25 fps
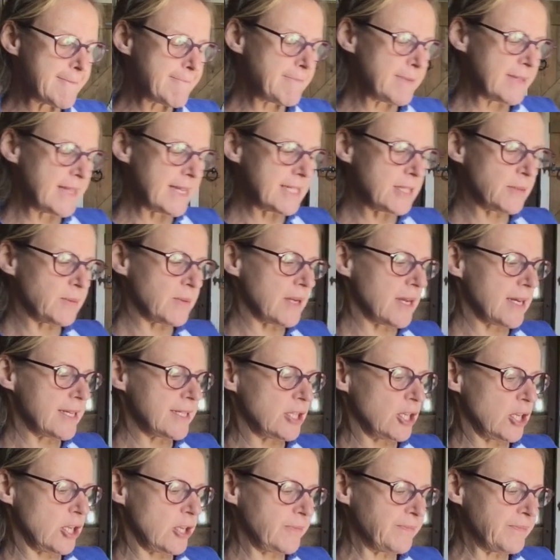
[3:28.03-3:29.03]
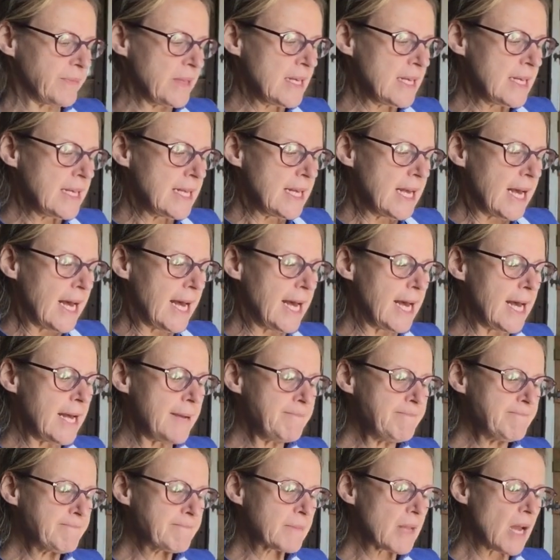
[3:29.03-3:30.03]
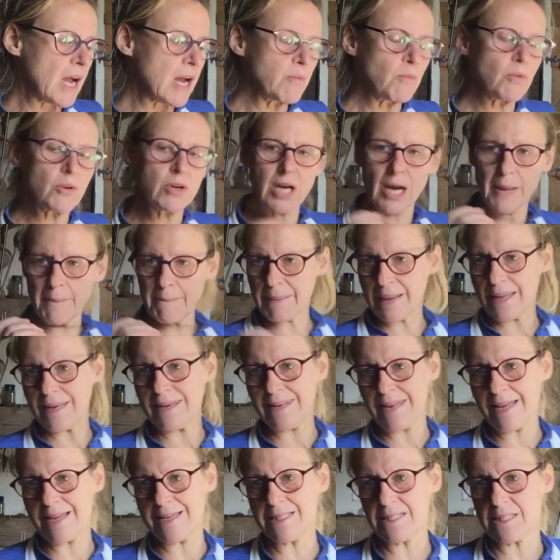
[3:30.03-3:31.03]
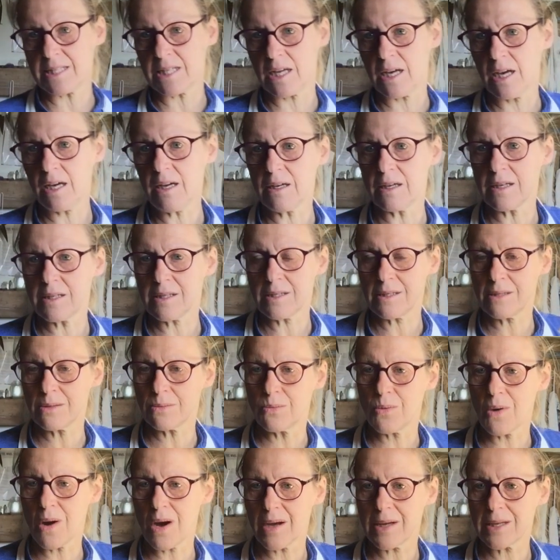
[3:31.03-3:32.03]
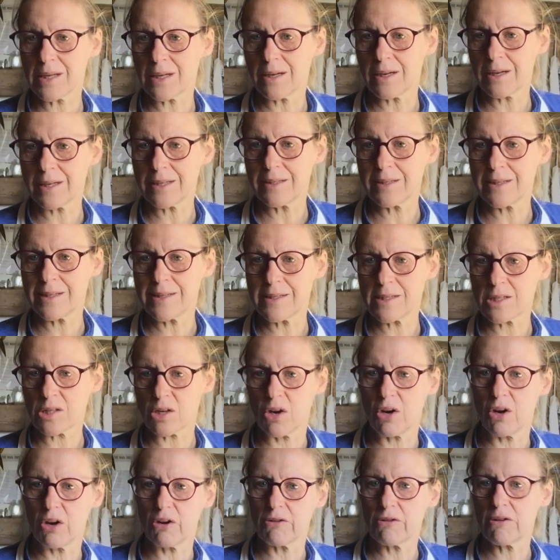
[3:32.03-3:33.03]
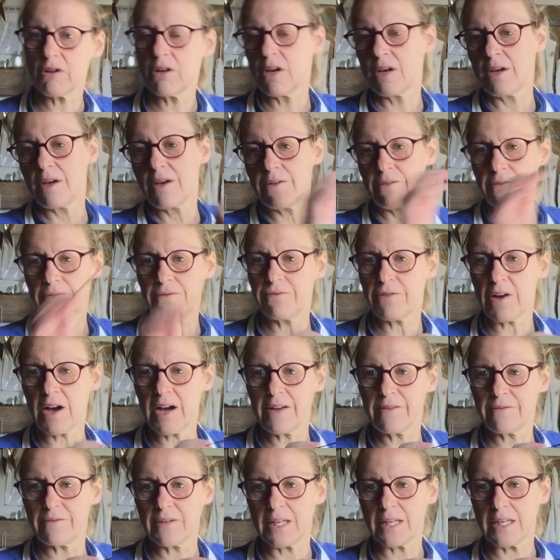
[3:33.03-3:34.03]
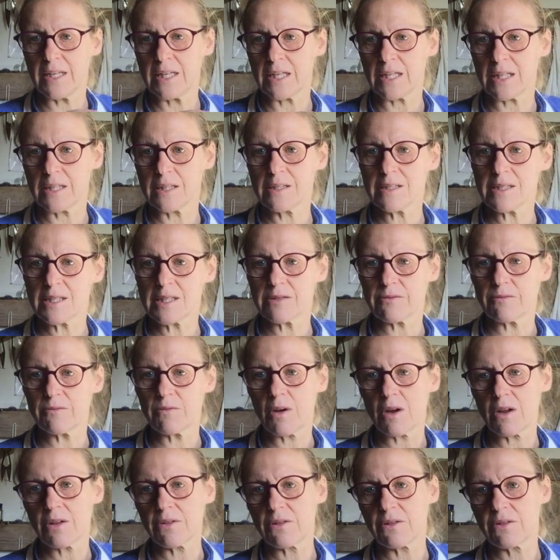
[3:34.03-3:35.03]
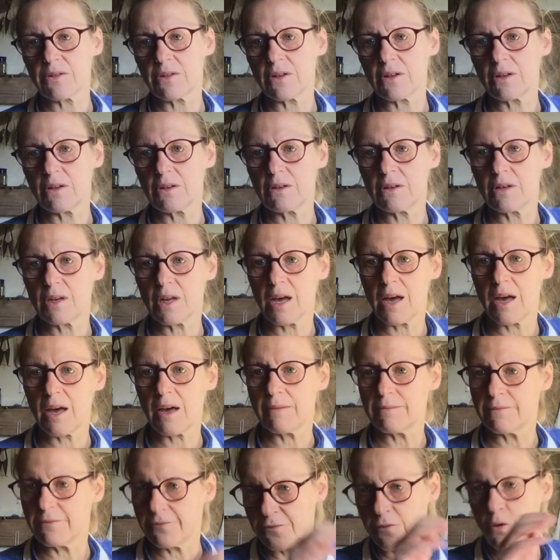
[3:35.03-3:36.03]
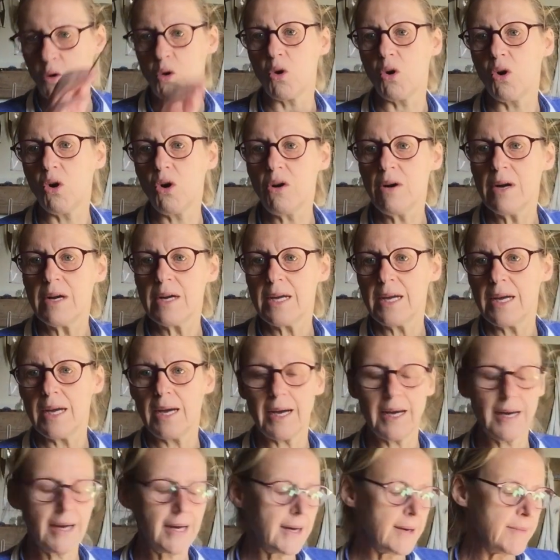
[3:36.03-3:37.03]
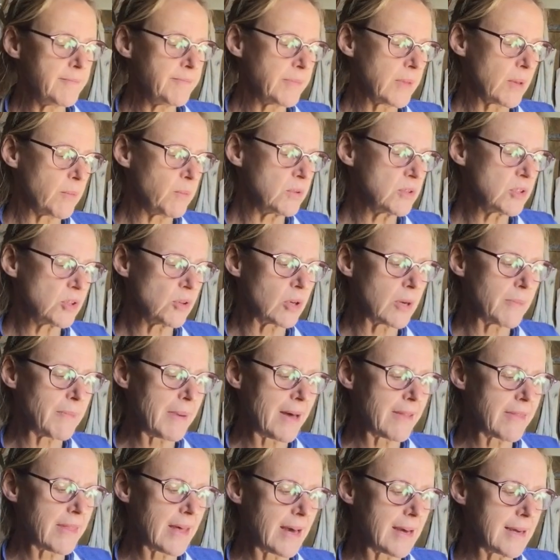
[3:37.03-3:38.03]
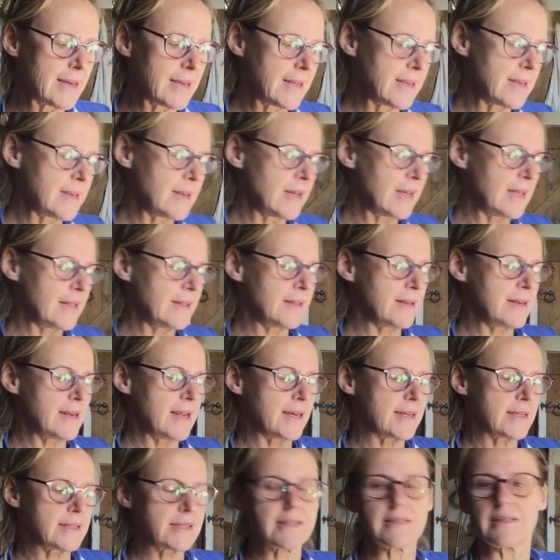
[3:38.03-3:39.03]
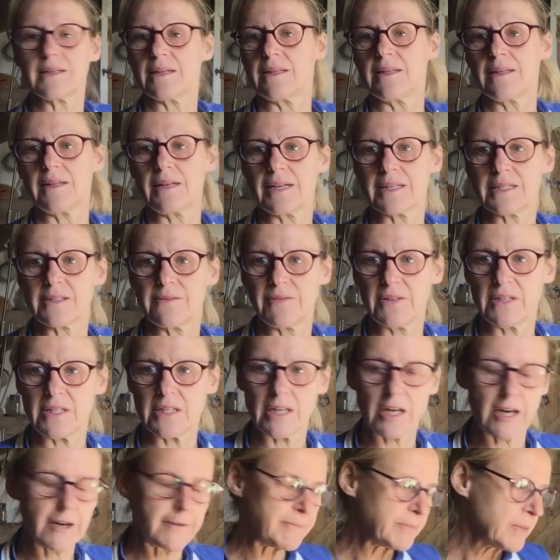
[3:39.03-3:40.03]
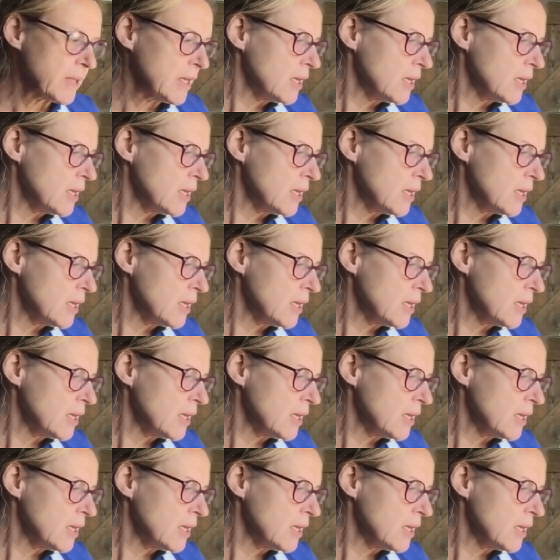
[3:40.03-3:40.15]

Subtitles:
But that's what I do. I will come back later as to why I knit on 5 needles rather than 4, and we'll talk about that in the next video.